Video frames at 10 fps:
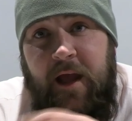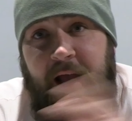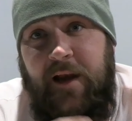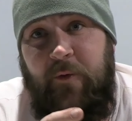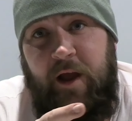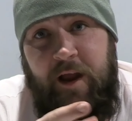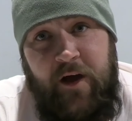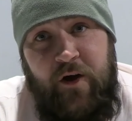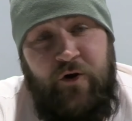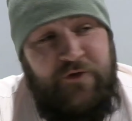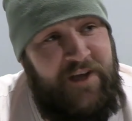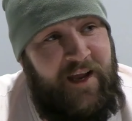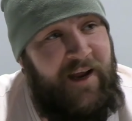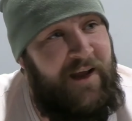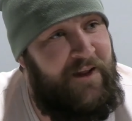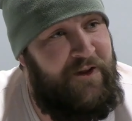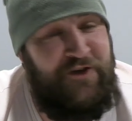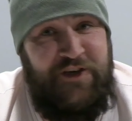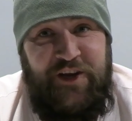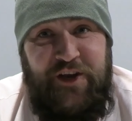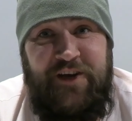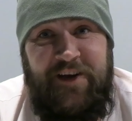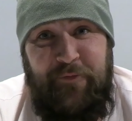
Anyway, Jose, it looks like you did